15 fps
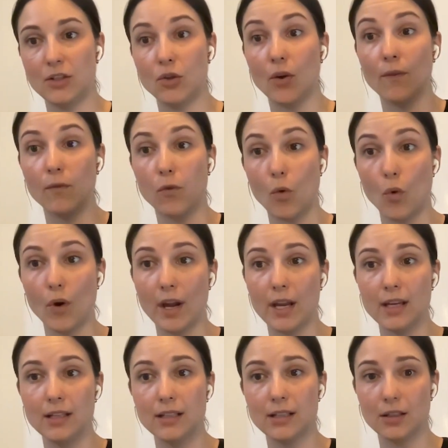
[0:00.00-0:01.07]
to
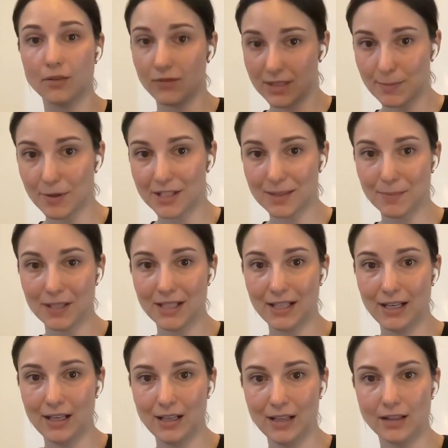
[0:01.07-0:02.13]
avoid
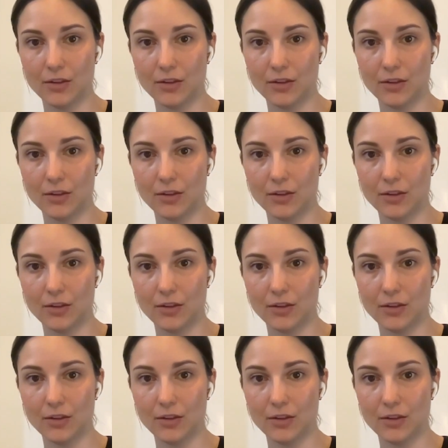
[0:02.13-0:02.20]
responsibility.